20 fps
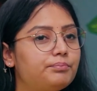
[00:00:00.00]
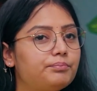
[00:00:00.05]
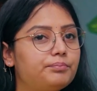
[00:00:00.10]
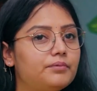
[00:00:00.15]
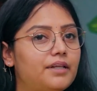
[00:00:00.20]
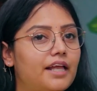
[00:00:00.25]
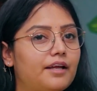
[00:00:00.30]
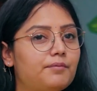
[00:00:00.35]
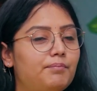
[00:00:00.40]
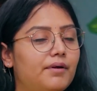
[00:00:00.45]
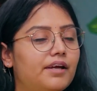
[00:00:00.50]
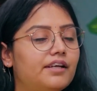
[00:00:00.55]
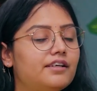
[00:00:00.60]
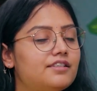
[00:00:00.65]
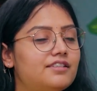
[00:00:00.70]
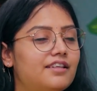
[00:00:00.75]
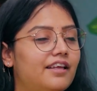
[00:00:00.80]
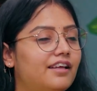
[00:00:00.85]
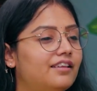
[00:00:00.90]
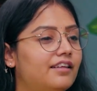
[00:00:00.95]
like
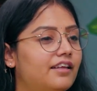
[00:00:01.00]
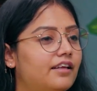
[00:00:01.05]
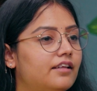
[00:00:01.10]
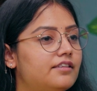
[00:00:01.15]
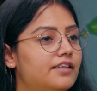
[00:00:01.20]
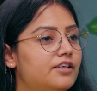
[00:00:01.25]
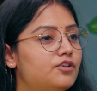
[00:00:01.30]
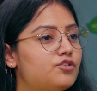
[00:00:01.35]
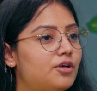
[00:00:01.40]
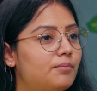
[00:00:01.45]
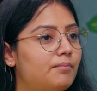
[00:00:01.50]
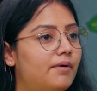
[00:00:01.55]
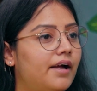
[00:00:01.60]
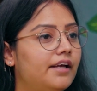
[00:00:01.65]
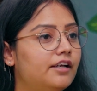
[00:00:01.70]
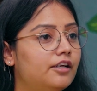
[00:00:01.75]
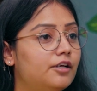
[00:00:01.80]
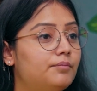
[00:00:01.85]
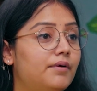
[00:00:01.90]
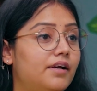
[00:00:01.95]
parents think these are
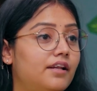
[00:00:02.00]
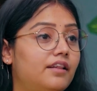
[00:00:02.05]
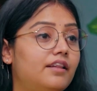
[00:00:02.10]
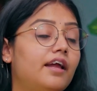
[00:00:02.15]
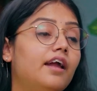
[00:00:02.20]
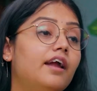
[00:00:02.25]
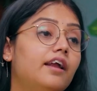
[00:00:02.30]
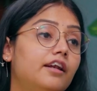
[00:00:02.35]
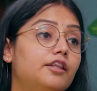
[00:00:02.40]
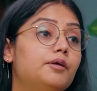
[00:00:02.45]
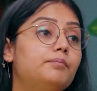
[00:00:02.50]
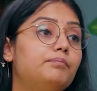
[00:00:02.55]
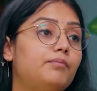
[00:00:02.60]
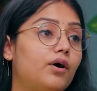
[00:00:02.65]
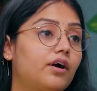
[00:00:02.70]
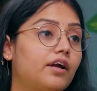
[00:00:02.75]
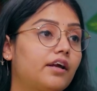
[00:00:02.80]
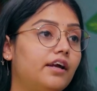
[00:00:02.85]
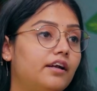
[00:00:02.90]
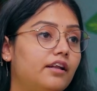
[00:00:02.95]
minor, but they hit the
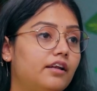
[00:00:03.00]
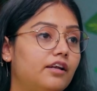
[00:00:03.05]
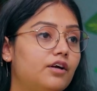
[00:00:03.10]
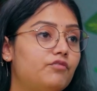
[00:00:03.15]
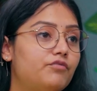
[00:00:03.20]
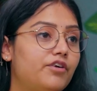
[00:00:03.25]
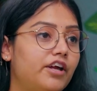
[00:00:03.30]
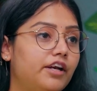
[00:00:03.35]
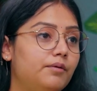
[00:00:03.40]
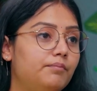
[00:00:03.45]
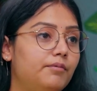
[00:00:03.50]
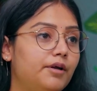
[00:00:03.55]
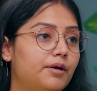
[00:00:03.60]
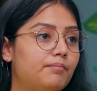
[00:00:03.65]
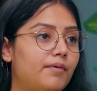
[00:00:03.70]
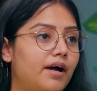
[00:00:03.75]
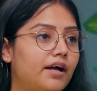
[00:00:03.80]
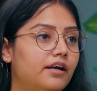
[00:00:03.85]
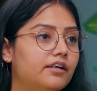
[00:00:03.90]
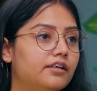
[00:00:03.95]
pocket in a very big
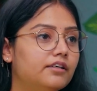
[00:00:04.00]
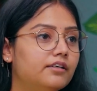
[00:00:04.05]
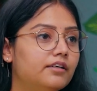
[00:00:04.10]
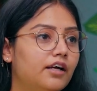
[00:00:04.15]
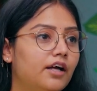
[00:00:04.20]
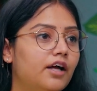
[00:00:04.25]
manner.